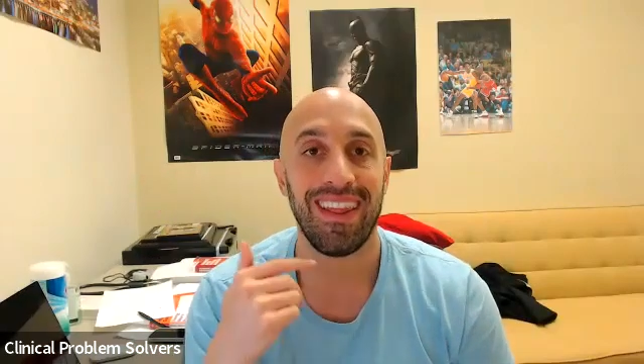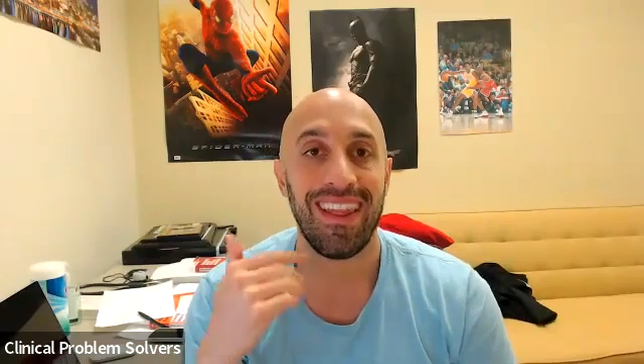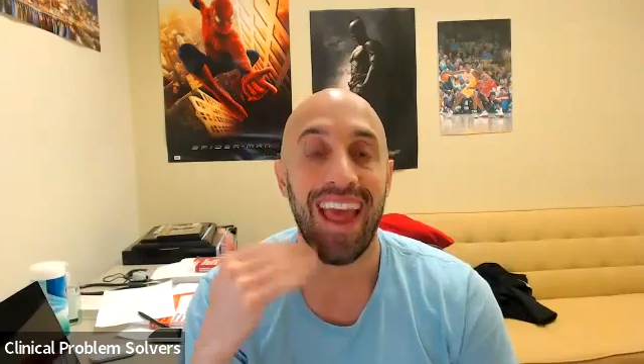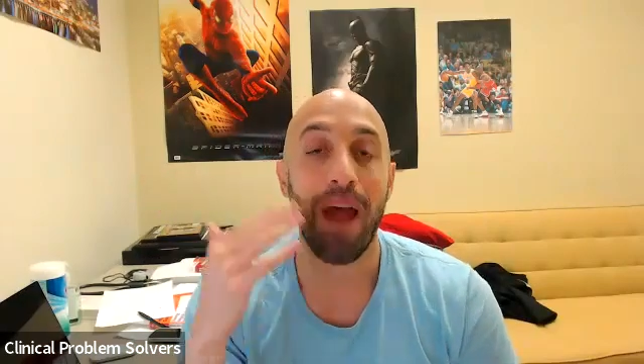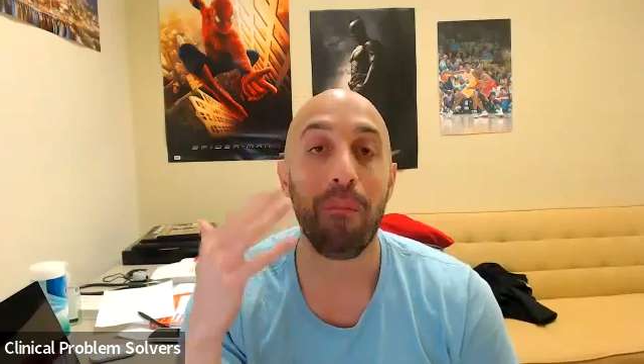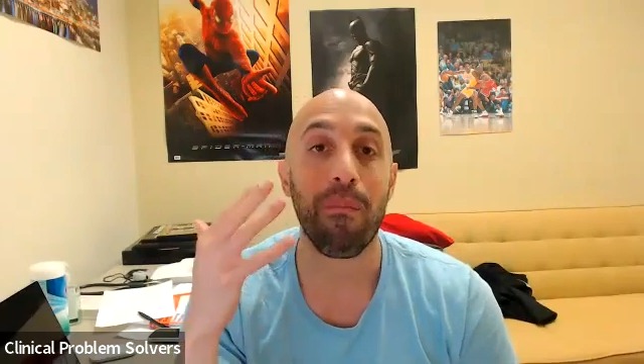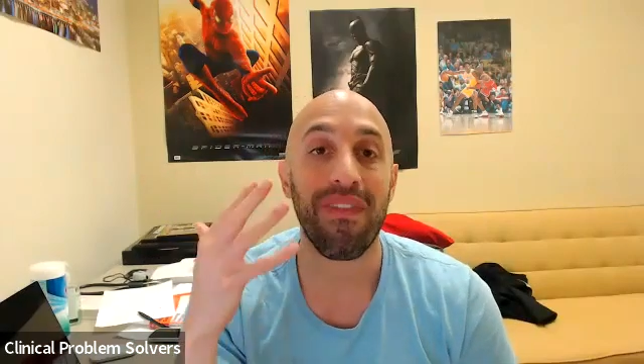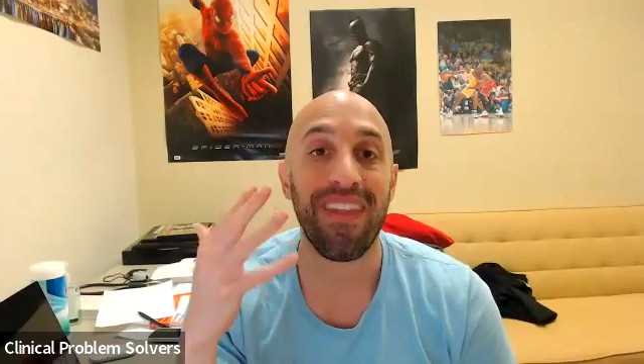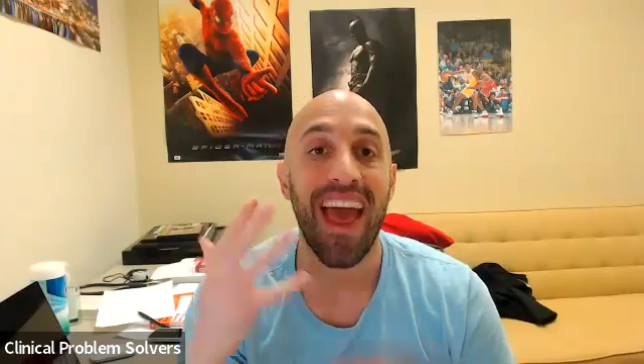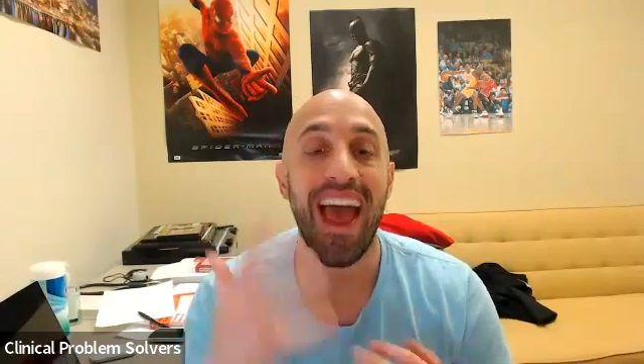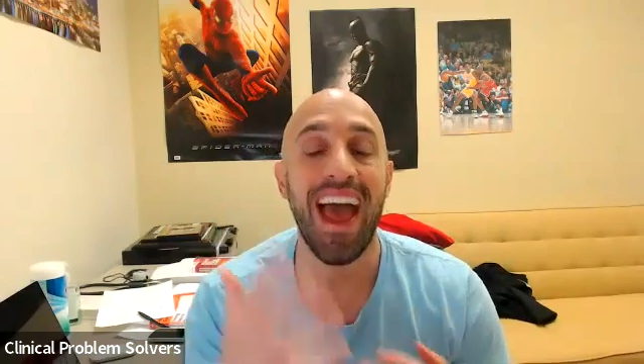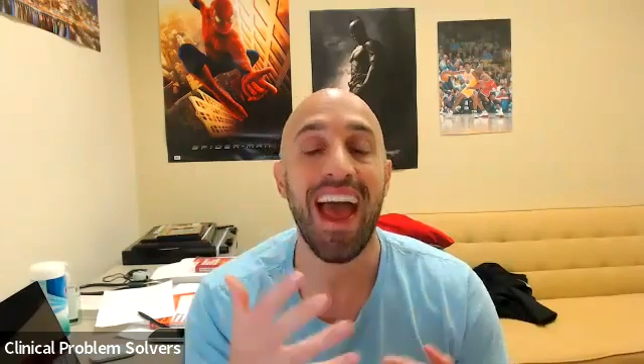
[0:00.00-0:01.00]
That,
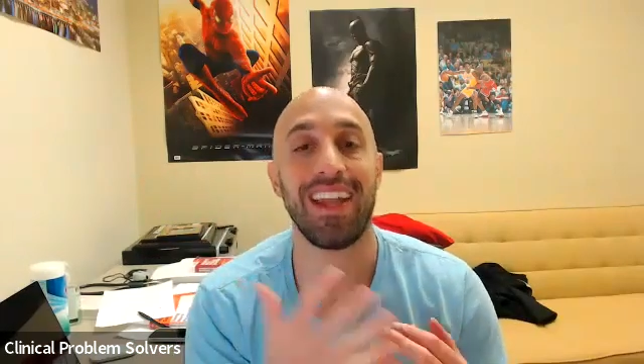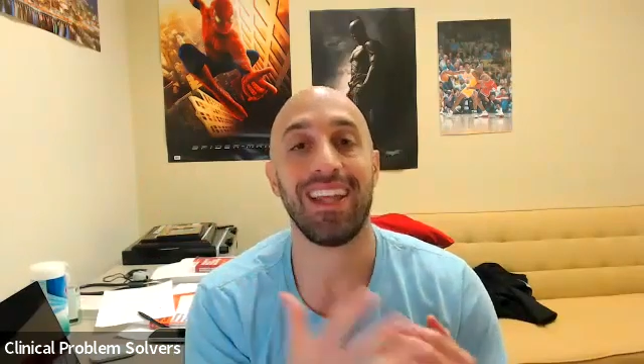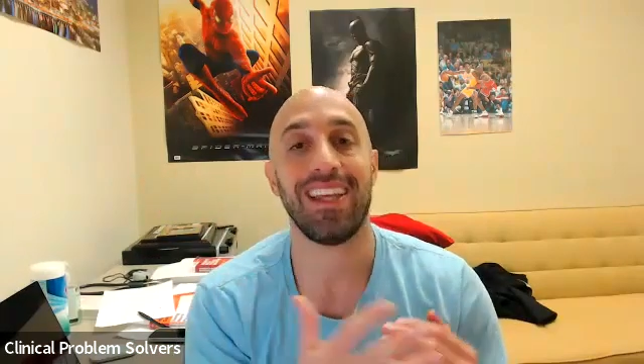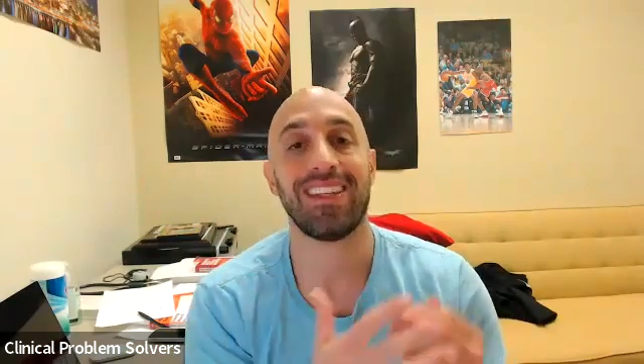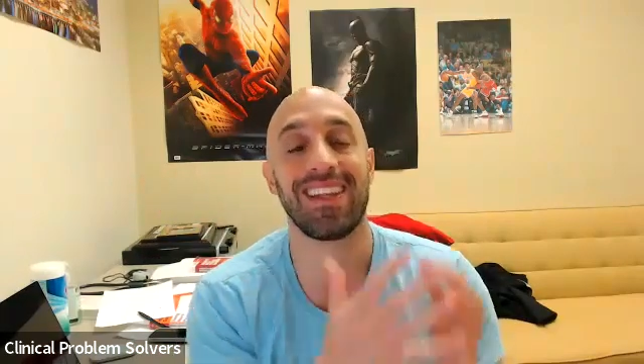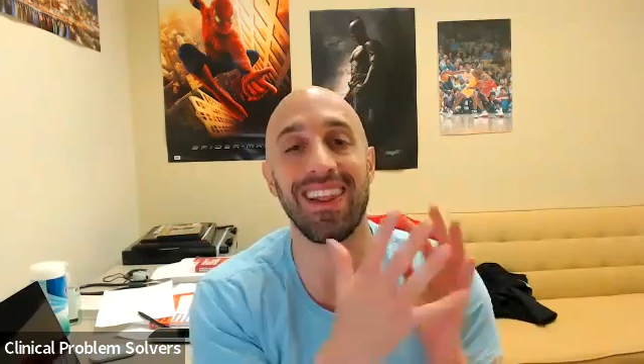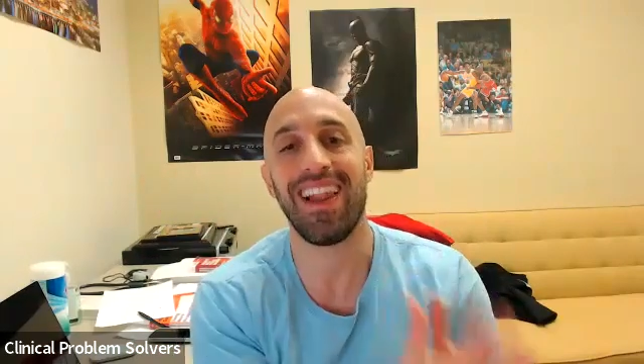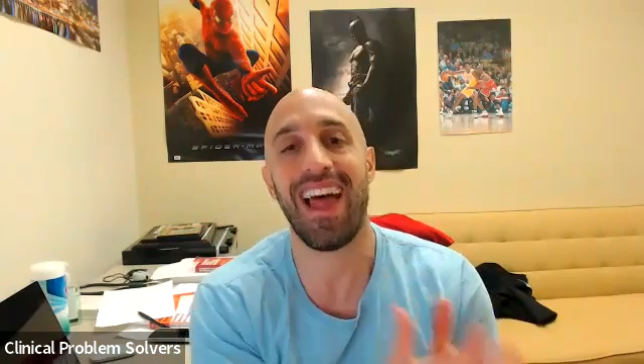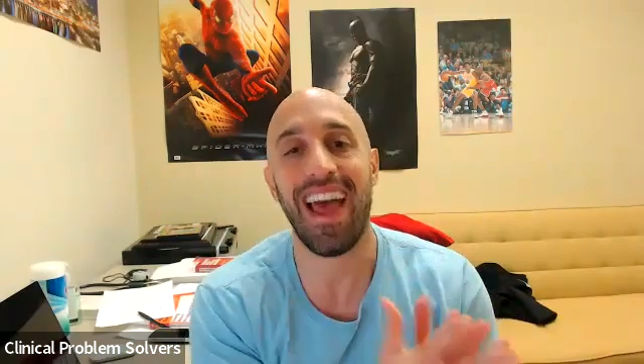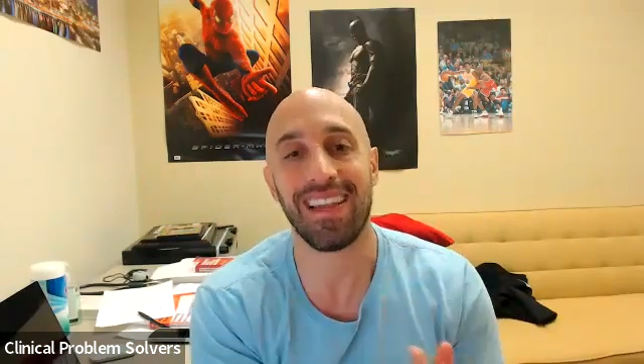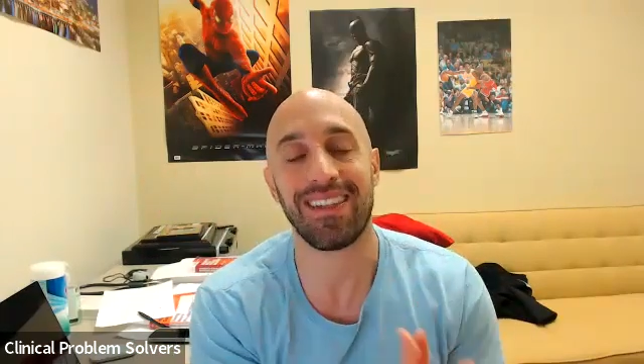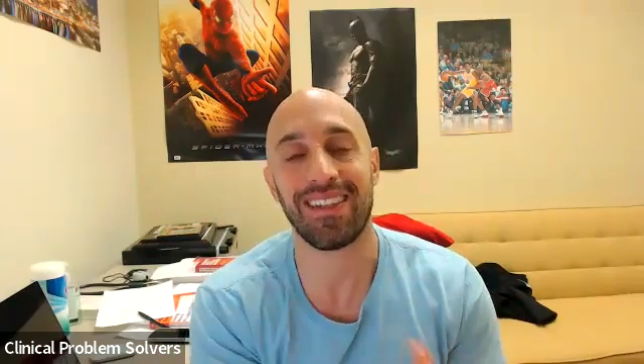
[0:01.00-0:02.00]
that is
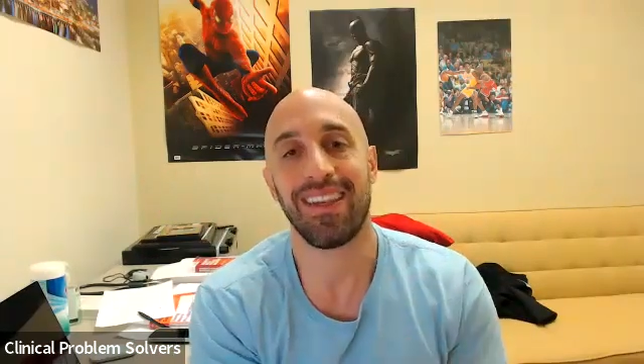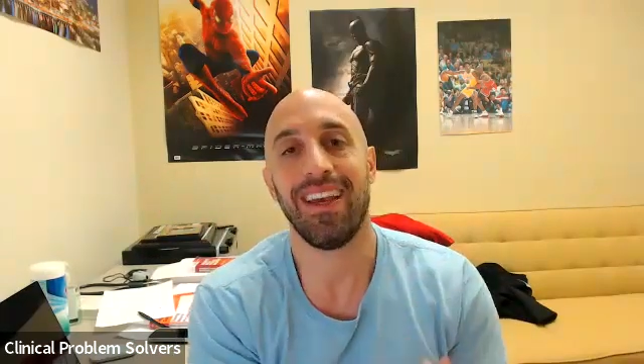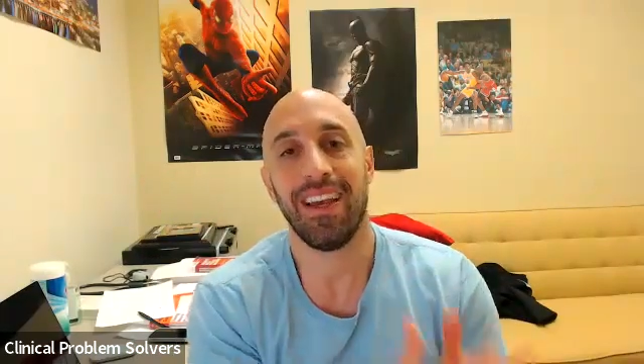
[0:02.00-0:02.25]
less